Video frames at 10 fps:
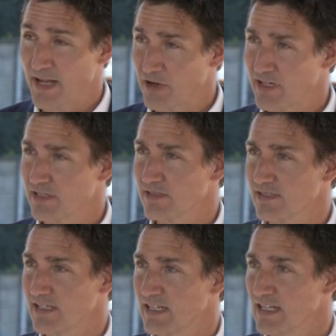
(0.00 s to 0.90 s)

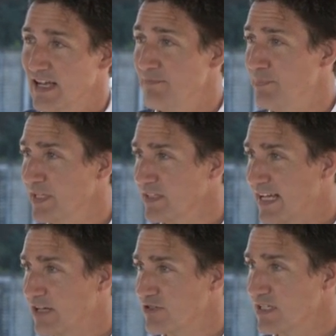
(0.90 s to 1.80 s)
barriers and build
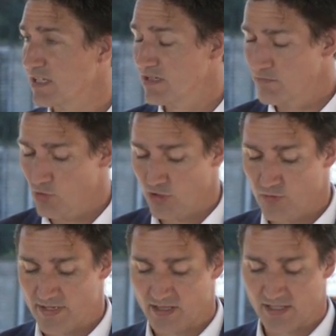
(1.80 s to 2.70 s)
housing more
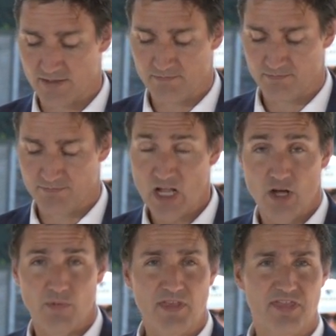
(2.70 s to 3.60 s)
quickly.
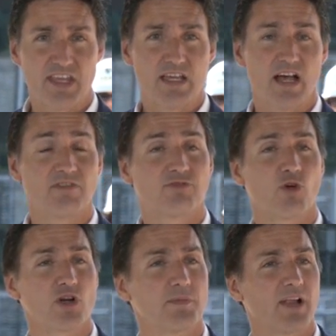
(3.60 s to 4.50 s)
With the
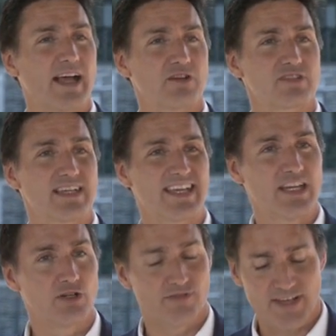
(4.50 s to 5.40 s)
Affordable Housing
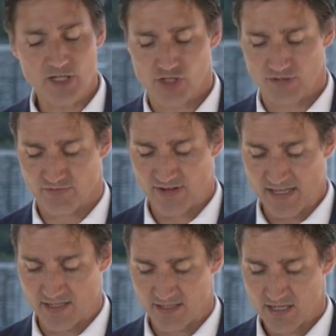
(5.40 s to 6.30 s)
Innovation
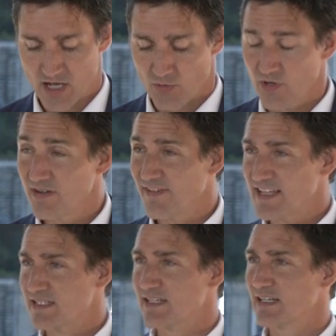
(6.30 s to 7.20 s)
Fund, we're
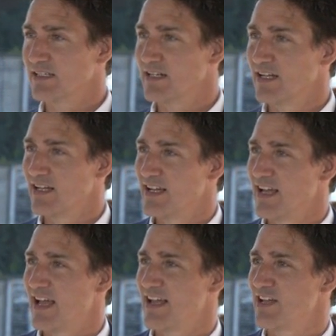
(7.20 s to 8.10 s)
investing
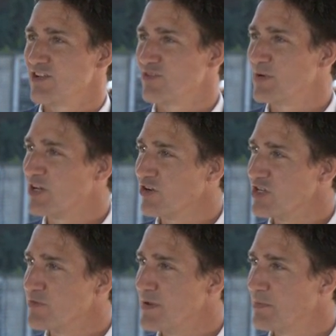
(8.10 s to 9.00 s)
to
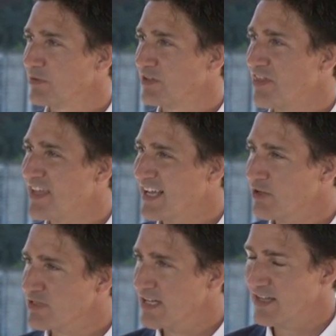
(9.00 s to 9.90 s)
encourage people to think
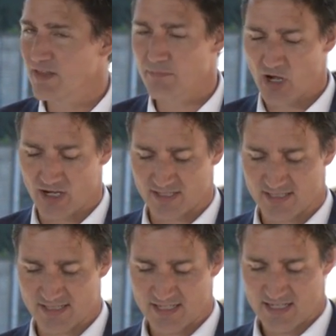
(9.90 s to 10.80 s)
outside the
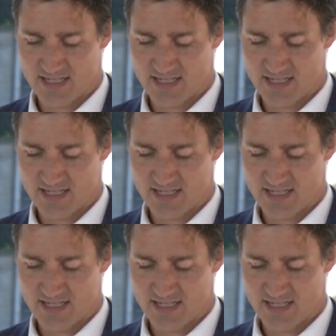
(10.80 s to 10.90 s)
box